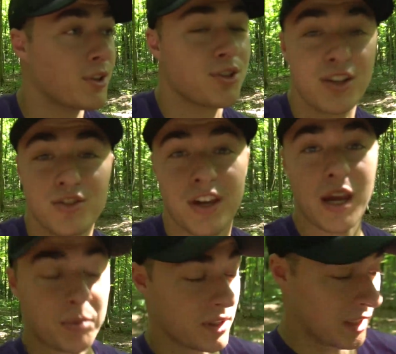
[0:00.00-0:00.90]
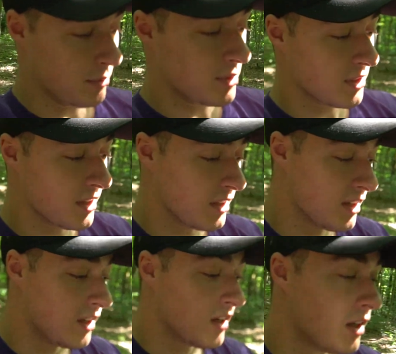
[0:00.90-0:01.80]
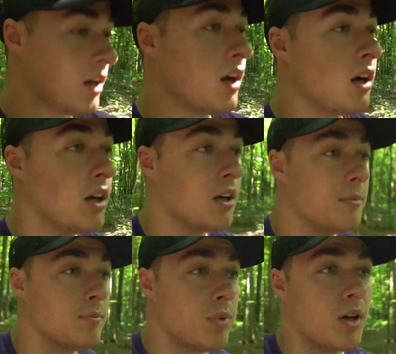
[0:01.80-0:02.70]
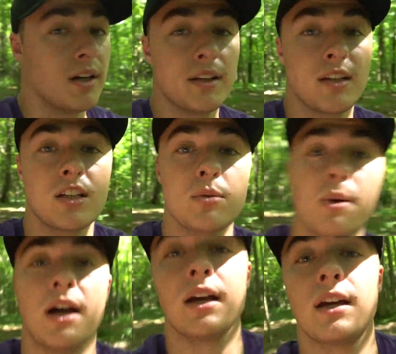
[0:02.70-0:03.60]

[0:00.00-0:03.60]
really changed the camera names. But this spot